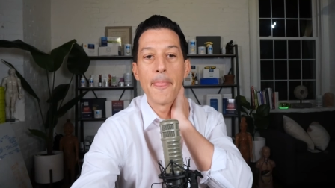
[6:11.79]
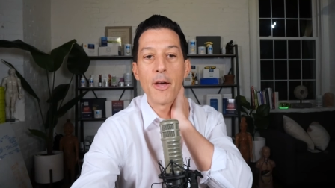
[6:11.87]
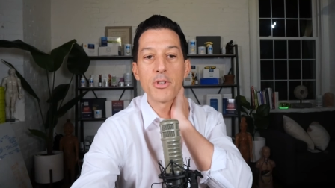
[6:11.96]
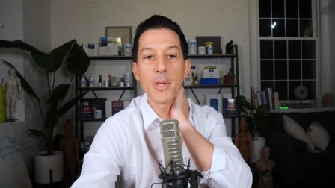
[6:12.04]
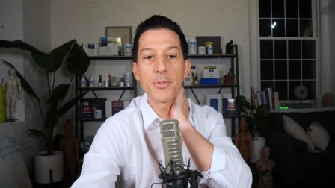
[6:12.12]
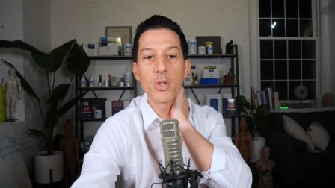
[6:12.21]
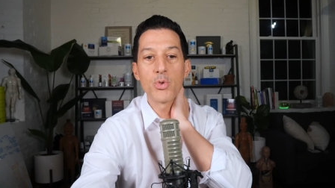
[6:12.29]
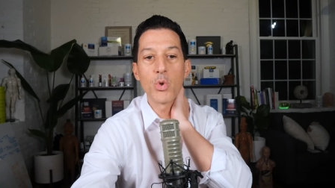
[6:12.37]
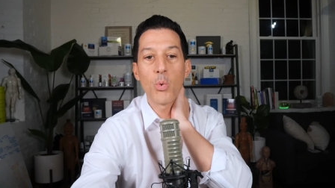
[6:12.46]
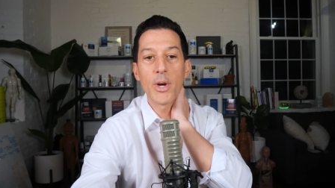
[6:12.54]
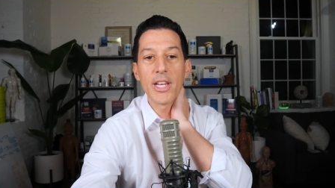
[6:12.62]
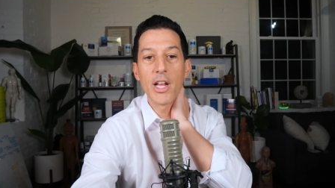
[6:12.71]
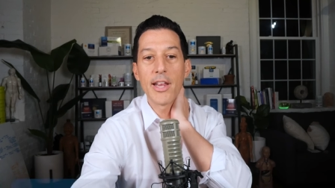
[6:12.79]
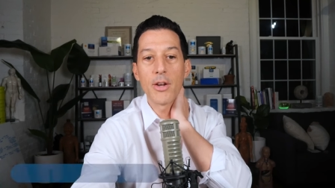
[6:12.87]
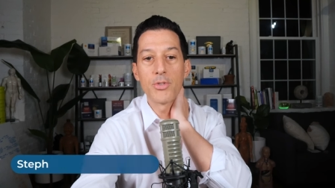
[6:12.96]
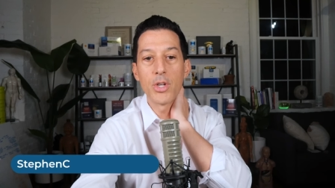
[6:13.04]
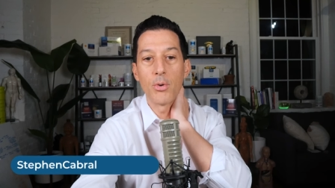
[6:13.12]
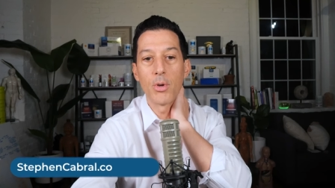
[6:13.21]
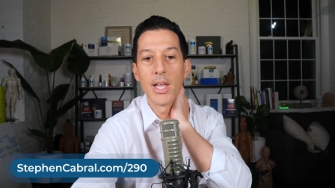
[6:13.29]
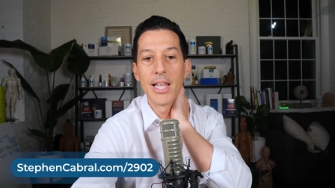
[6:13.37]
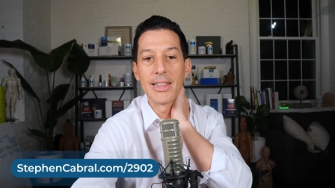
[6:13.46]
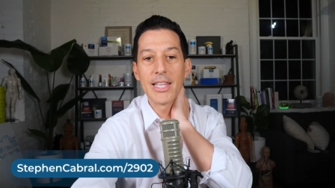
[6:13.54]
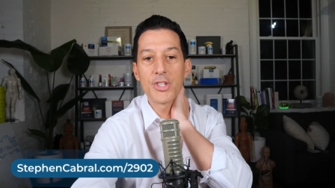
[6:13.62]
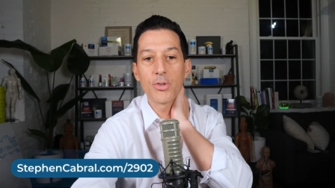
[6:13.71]
That was episode 2902,
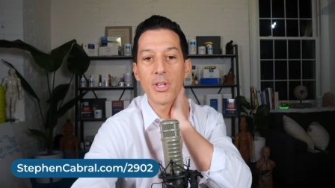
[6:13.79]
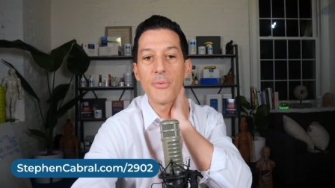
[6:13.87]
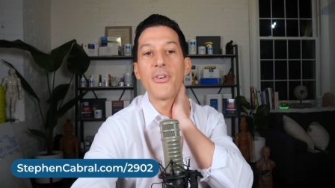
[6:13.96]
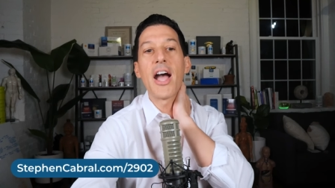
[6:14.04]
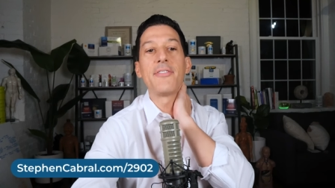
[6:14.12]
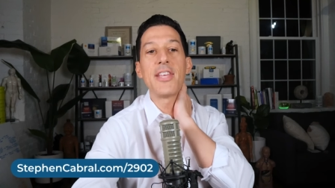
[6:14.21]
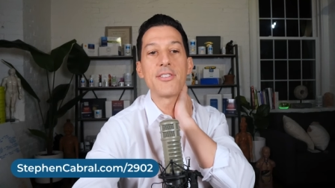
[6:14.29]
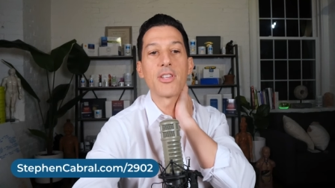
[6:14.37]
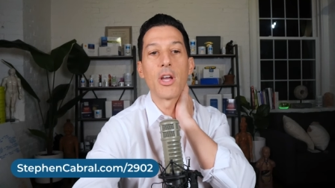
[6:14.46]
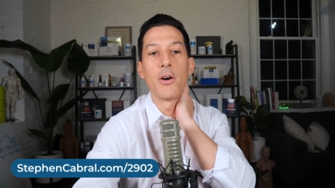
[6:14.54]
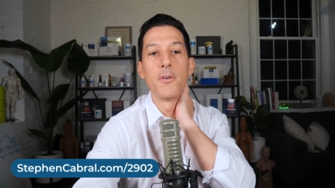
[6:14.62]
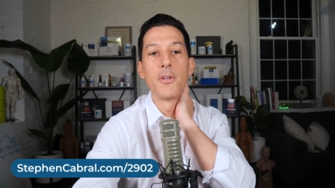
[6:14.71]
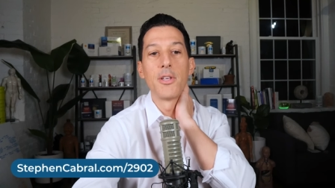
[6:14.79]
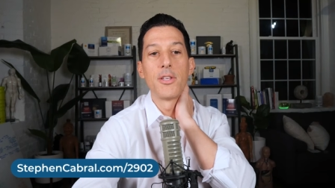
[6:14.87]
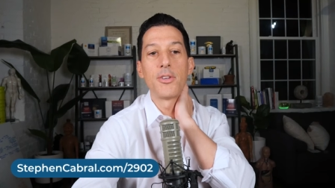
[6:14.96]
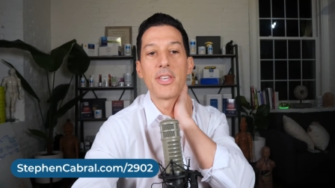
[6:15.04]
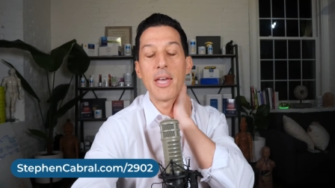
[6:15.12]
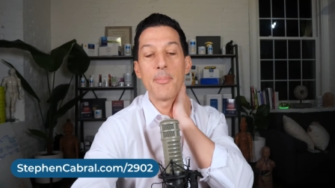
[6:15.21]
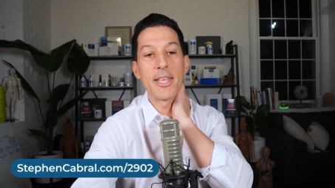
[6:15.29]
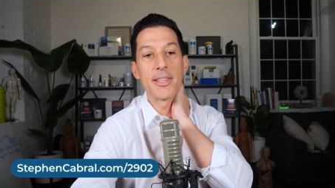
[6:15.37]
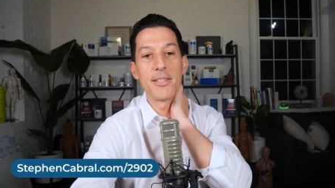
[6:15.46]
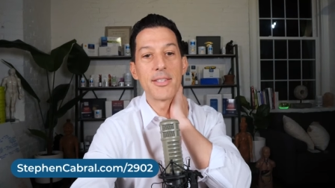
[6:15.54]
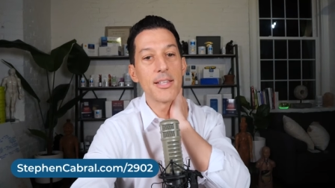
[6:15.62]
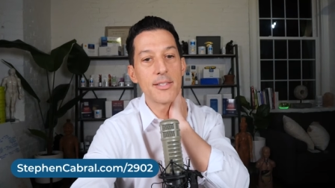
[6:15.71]
literally 5 days ago. You can't make
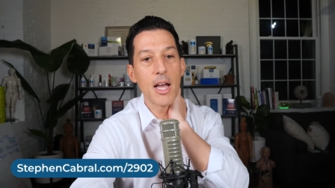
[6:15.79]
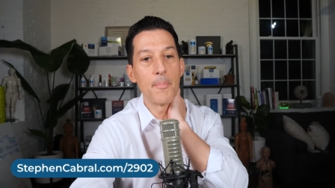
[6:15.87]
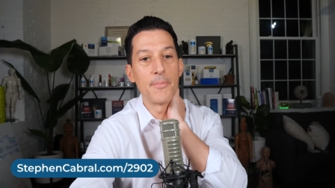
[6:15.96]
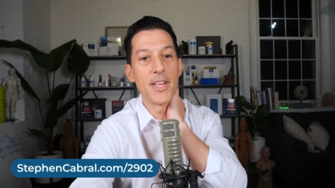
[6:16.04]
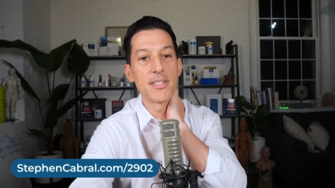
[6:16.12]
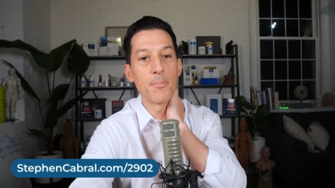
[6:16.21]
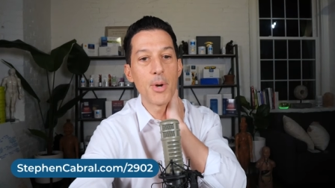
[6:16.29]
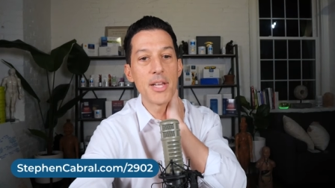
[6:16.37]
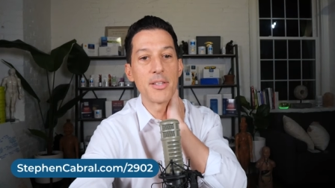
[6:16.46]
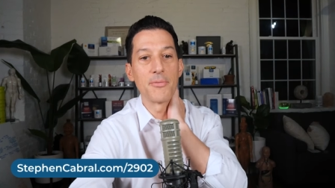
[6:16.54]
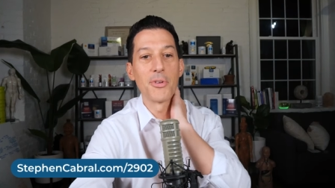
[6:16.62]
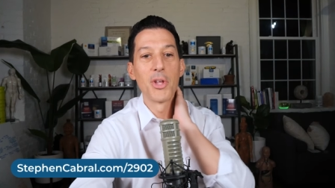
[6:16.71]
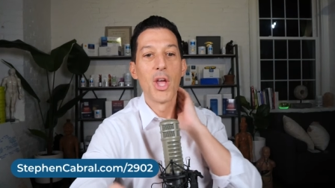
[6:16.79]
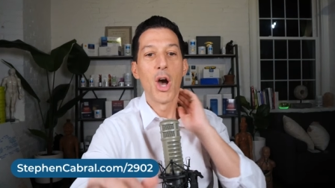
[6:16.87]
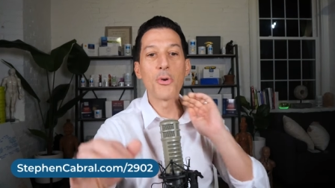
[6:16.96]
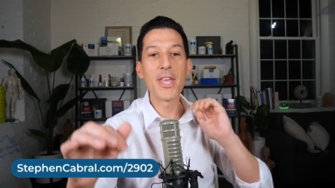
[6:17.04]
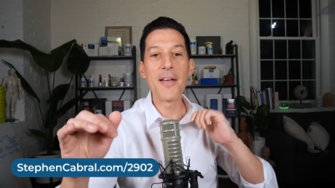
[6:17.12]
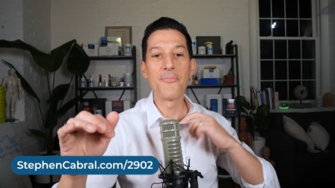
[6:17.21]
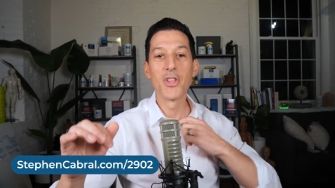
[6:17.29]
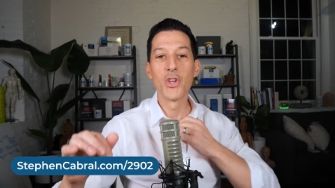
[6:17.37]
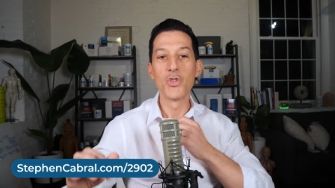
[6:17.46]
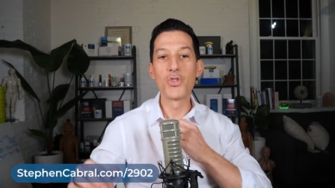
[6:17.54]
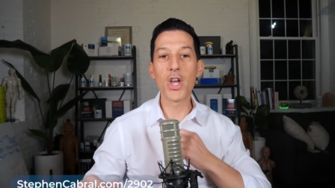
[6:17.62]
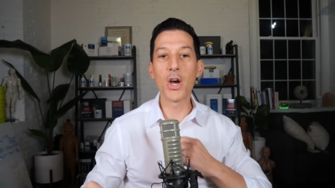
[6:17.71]
these things up. That's impressive. Okay,
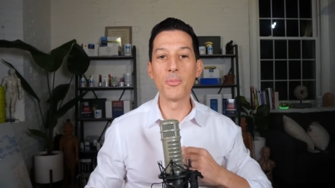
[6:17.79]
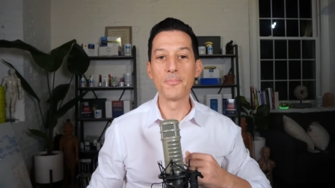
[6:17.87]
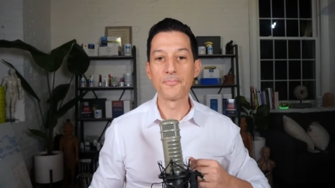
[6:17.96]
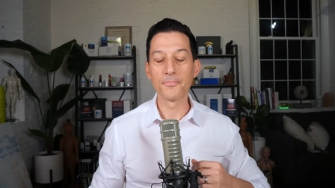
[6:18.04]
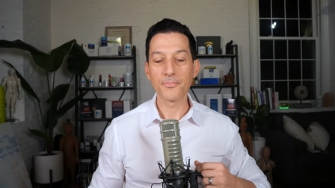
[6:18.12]
so